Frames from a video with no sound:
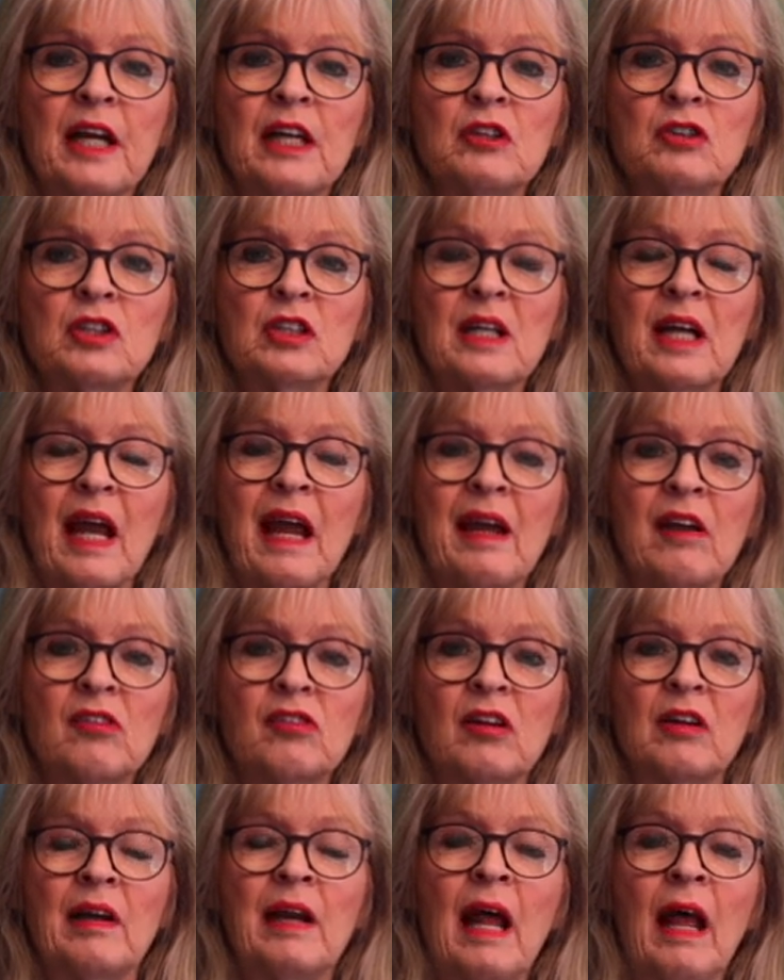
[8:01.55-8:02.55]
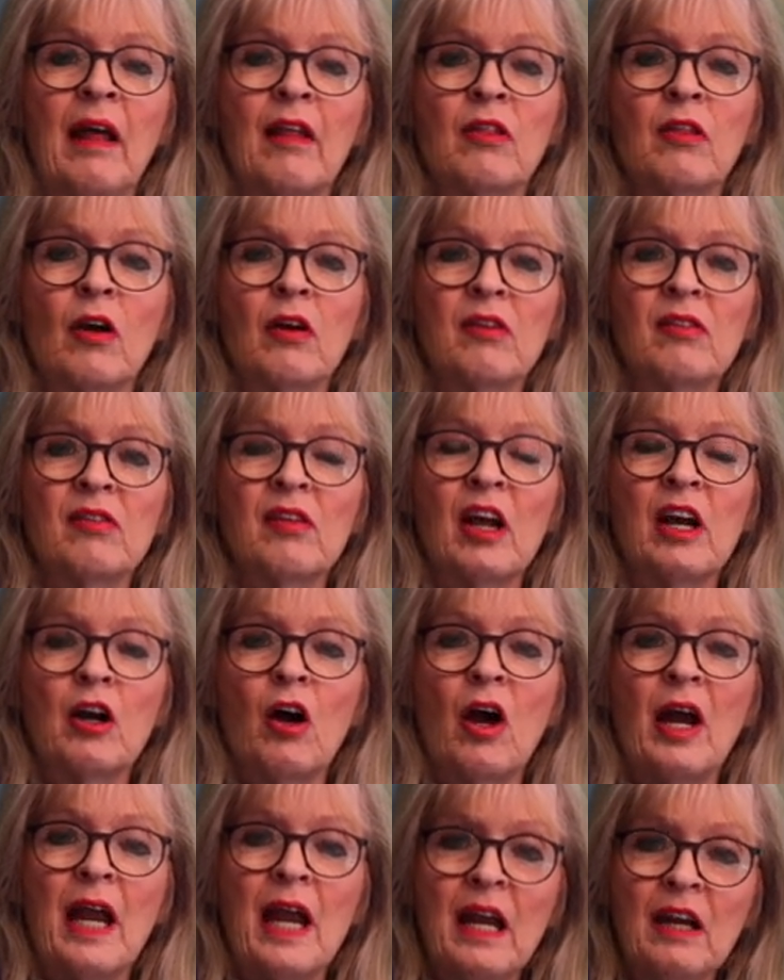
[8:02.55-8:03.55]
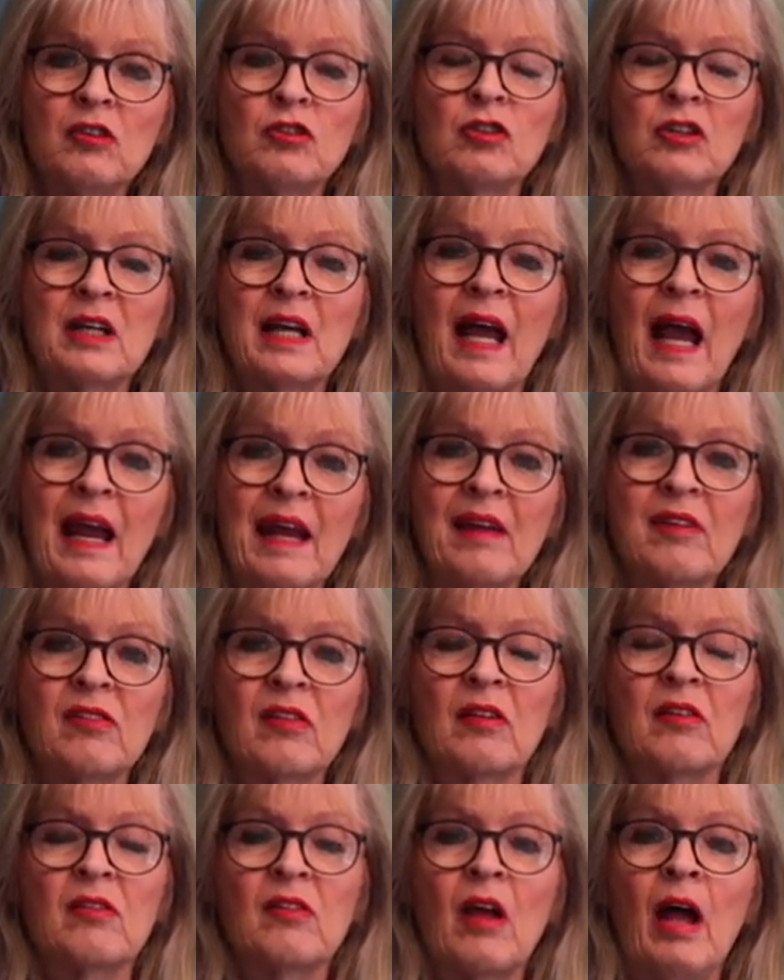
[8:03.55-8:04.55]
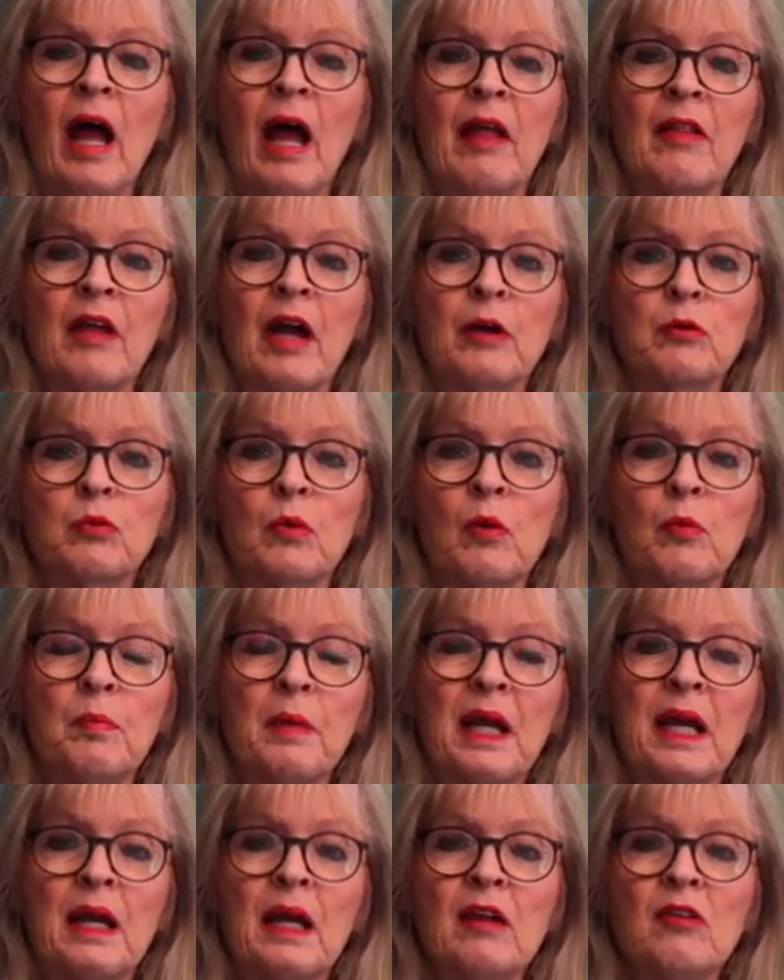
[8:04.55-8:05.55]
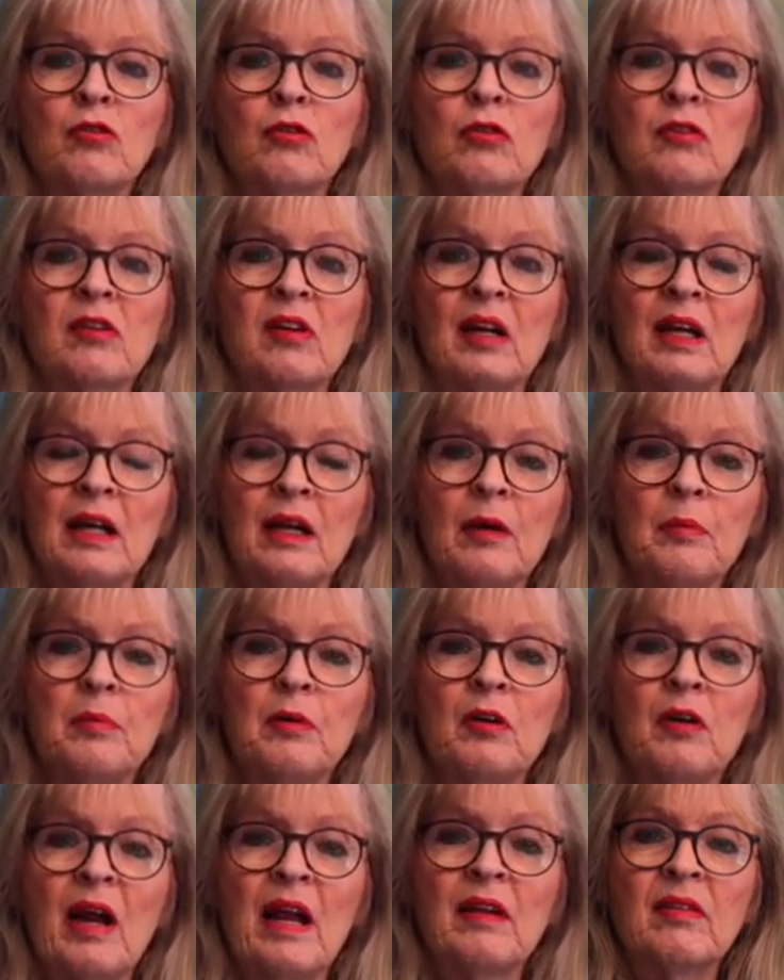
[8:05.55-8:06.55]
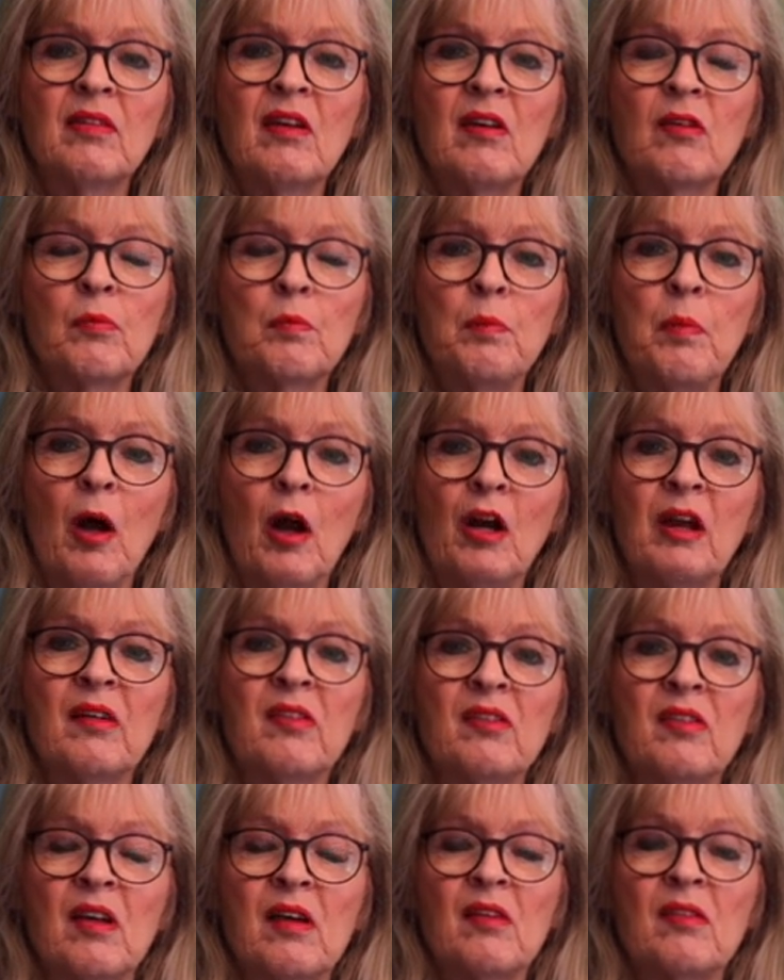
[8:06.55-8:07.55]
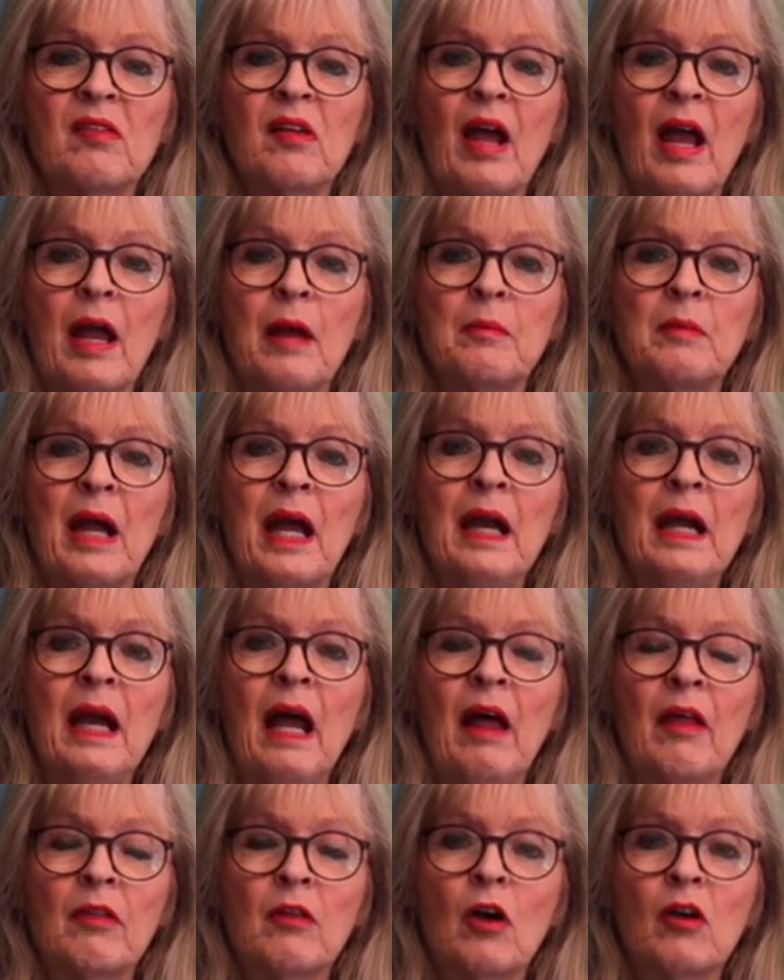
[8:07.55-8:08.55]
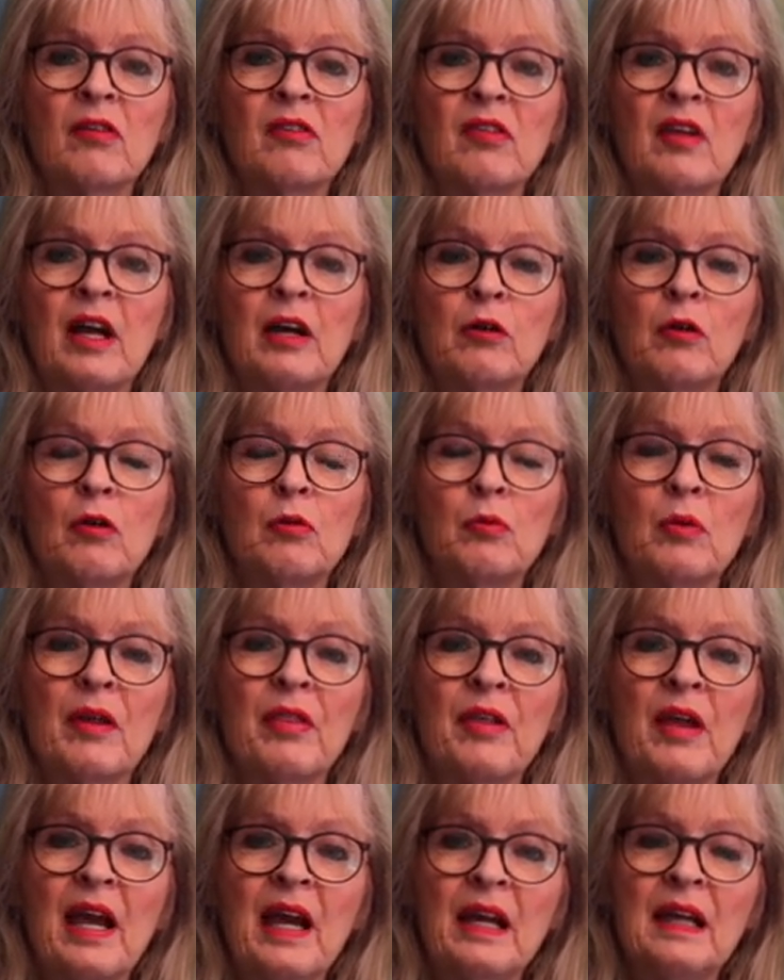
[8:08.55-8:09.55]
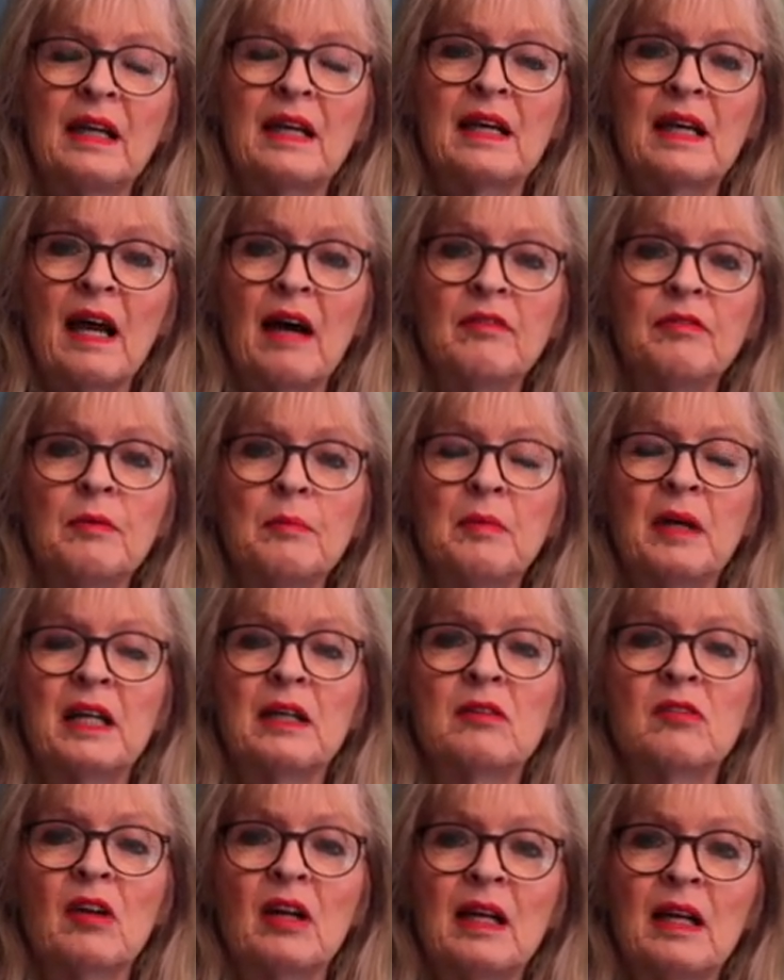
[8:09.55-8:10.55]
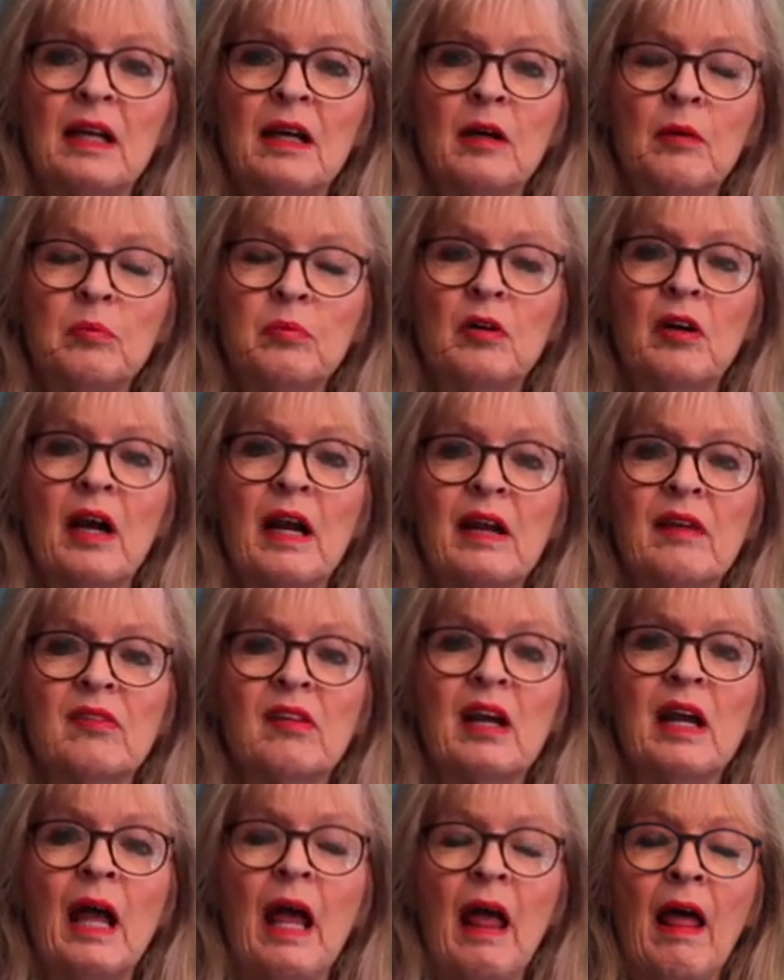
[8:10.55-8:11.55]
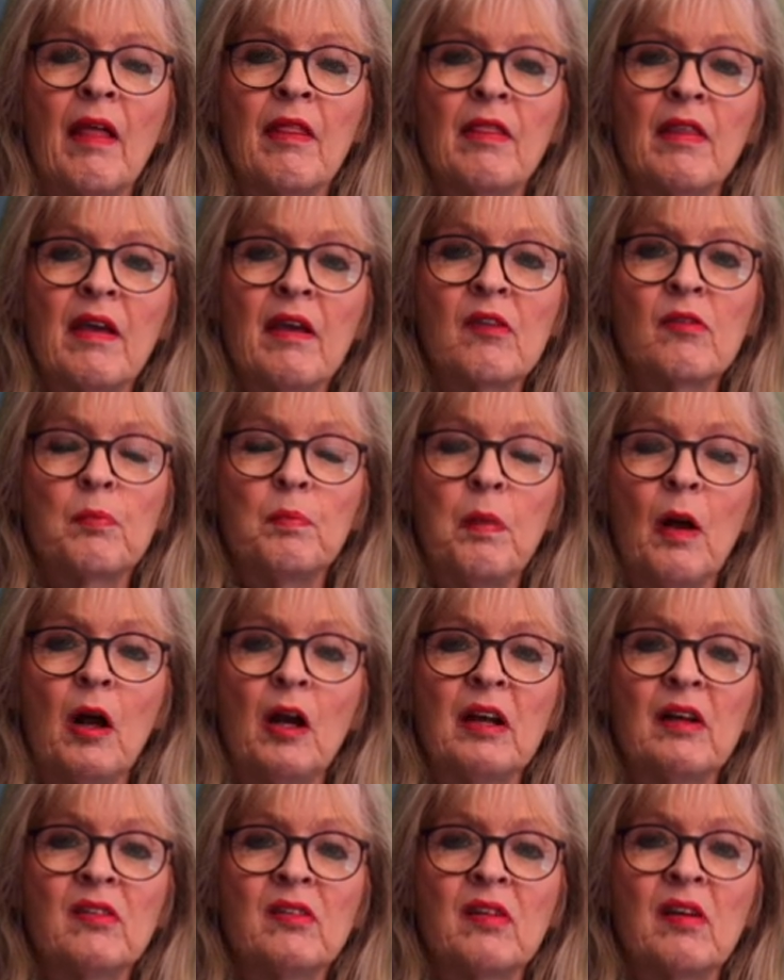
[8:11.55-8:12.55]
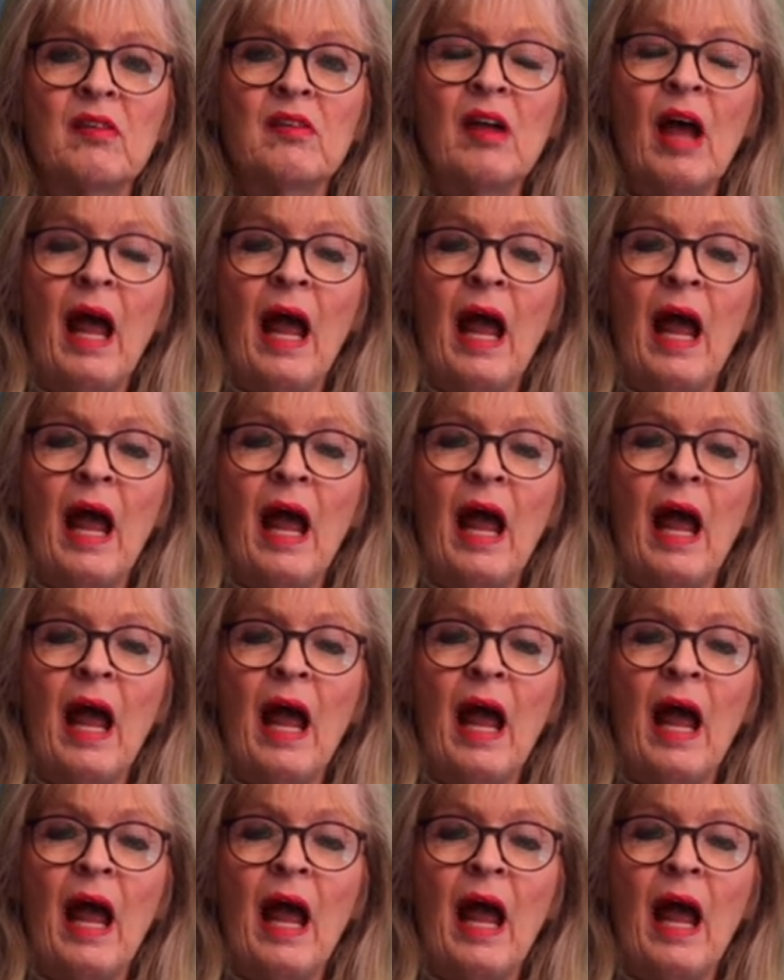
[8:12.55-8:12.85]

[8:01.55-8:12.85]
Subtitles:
education, those that are educators that will begin to deliberate these policies. Amen. Those that are within government deliberating these policies